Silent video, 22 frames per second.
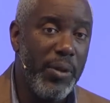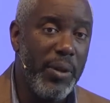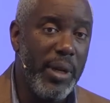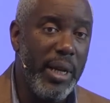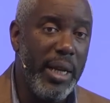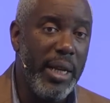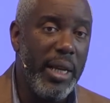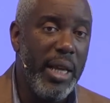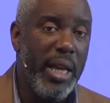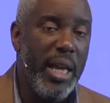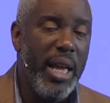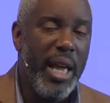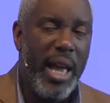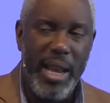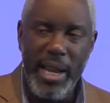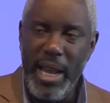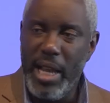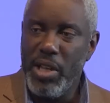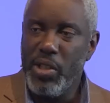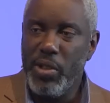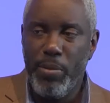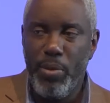Right?
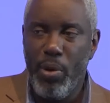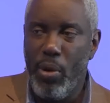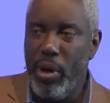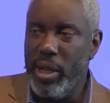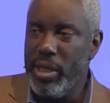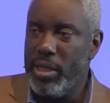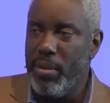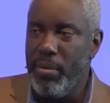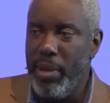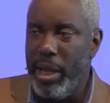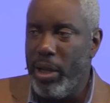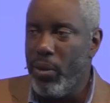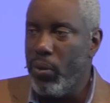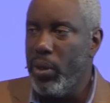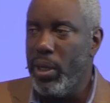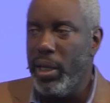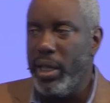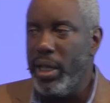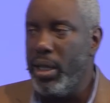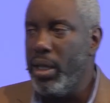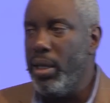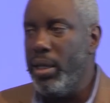And that's the point to make
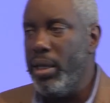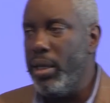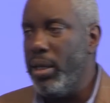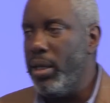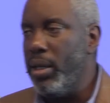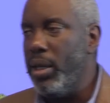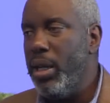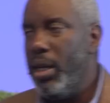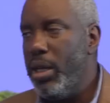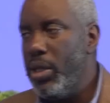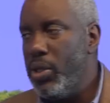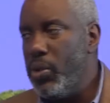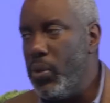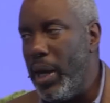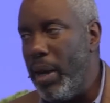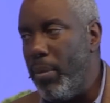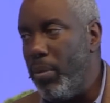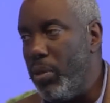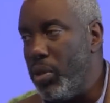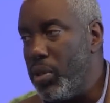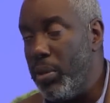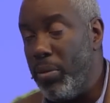really clear to
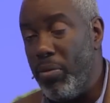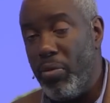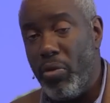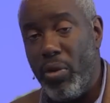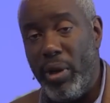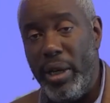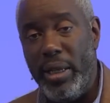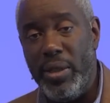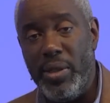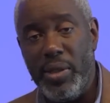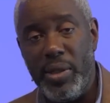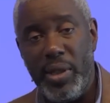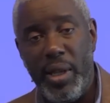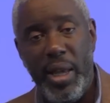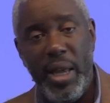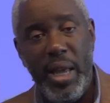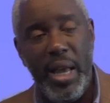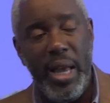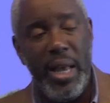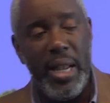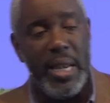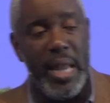our Muslim friends.
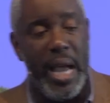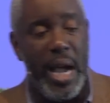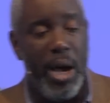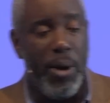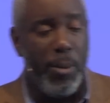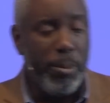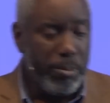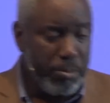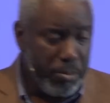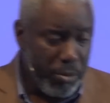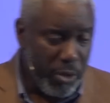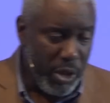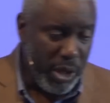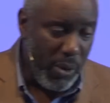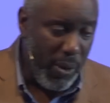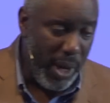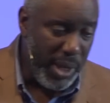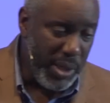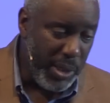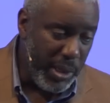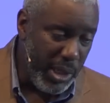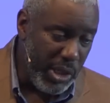Now, the
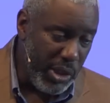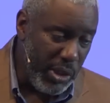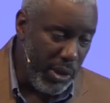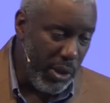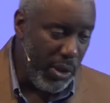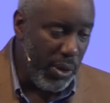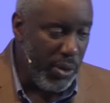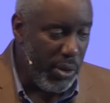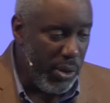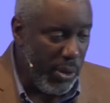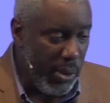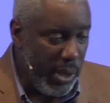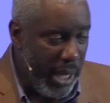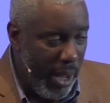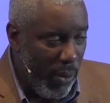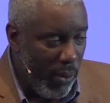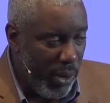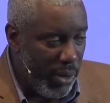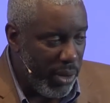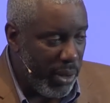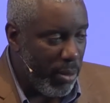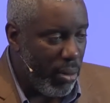question is do you do
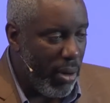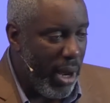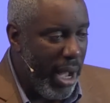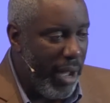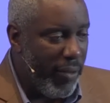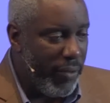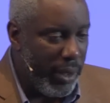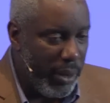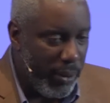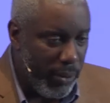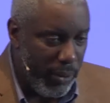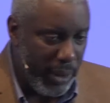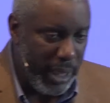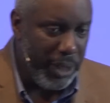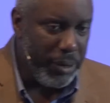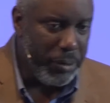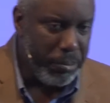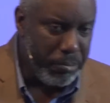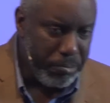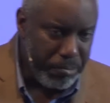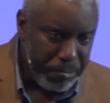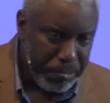that with the prophet?
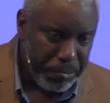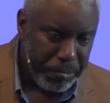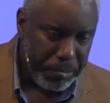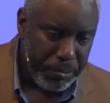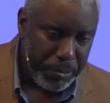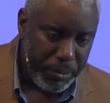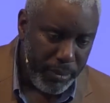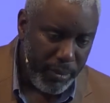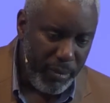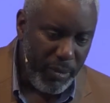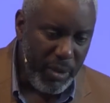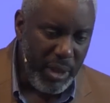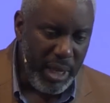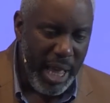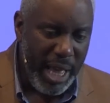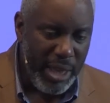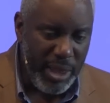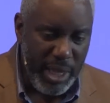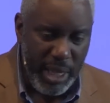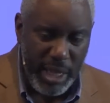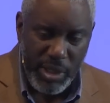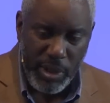Well,
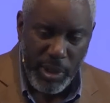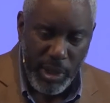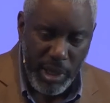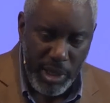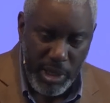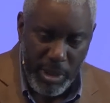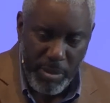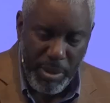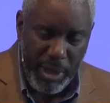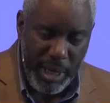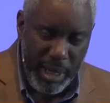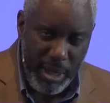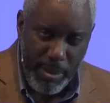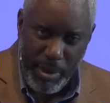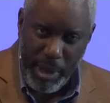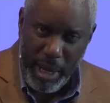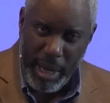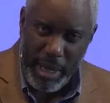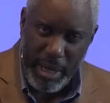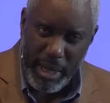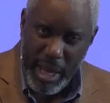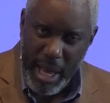I think it's going to depend
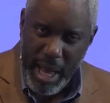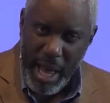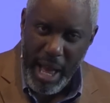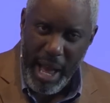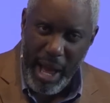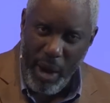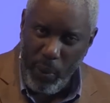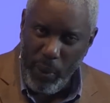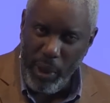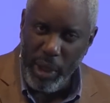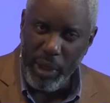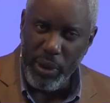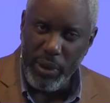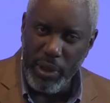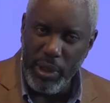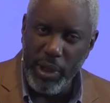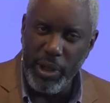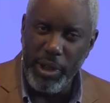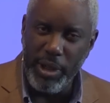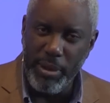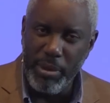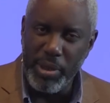upon how well you
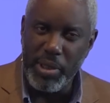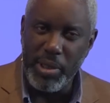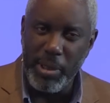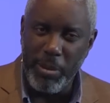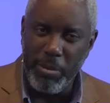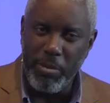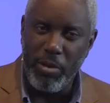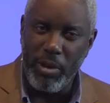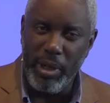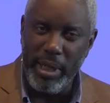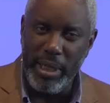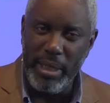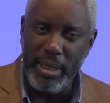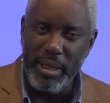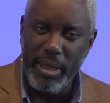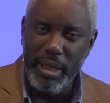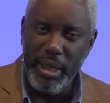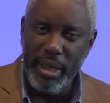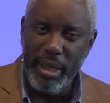know your Muslim friend